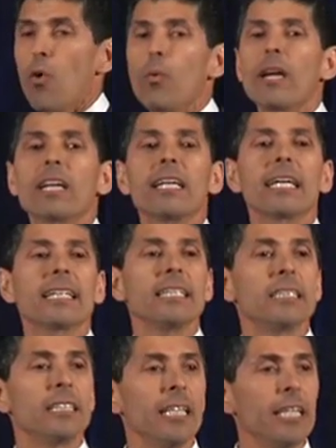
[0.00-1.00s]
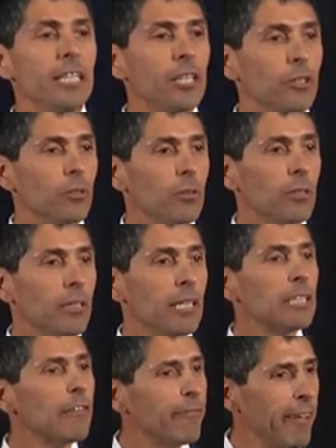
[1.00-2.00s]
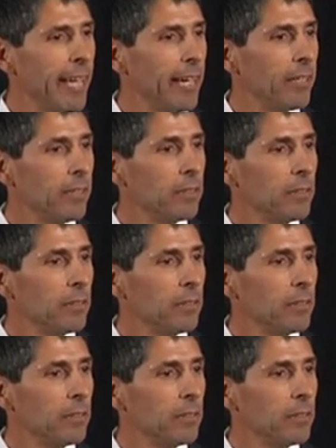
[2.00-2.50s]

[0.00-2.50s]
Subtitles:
we are going to continue to fail.